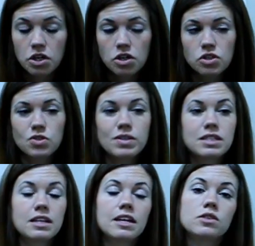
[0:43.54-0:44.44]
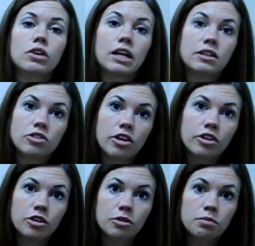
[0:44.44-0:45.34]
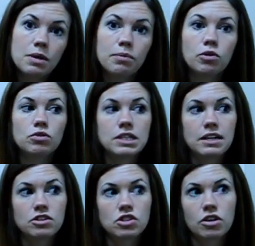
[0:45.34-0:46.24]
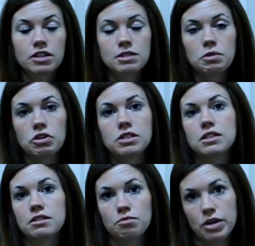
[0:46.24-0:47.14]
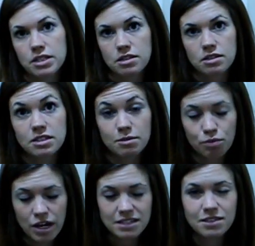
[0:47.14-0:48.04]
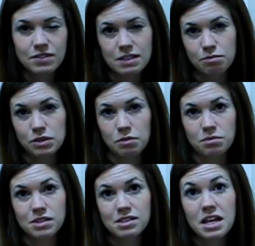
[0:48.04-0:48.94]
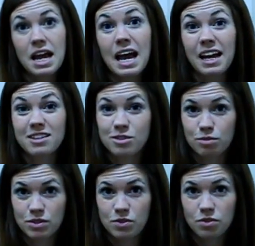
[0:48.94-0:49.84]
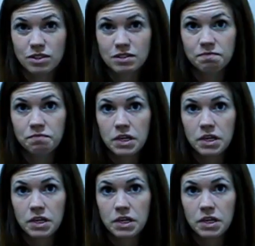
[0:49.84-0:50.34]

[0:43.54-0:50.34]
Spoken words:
So as the days are getting darker, people who tend to start experiencing depressive symptoms as a result.